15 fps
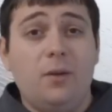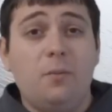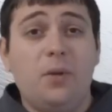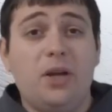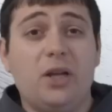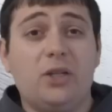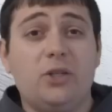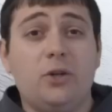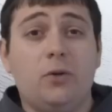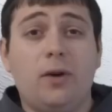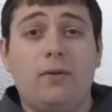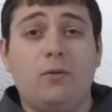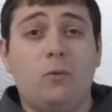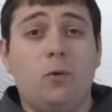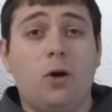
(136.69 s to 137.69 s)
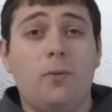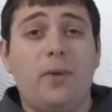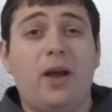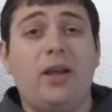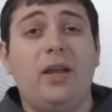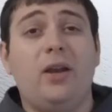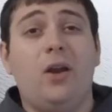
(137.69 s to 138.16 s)
because you don't have to worry
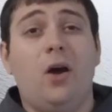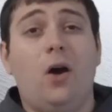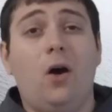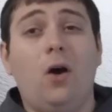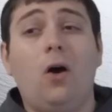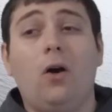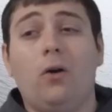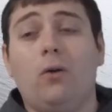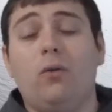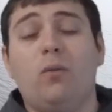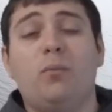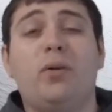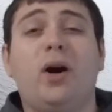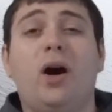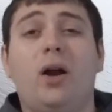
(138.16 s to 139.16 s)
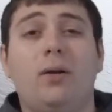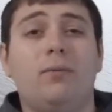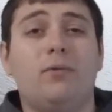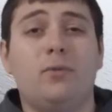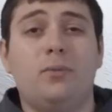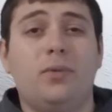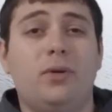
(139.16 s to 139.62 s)
about getting hung on the
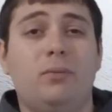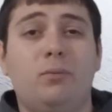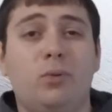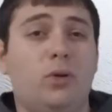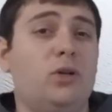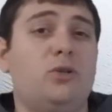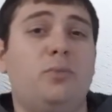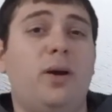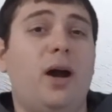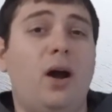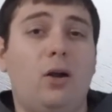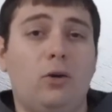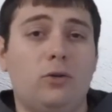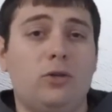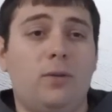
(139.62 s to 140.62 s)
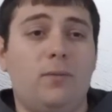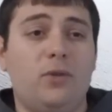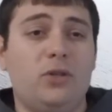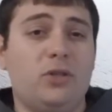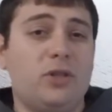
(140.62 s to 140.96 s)
bottom from a brush pile or something.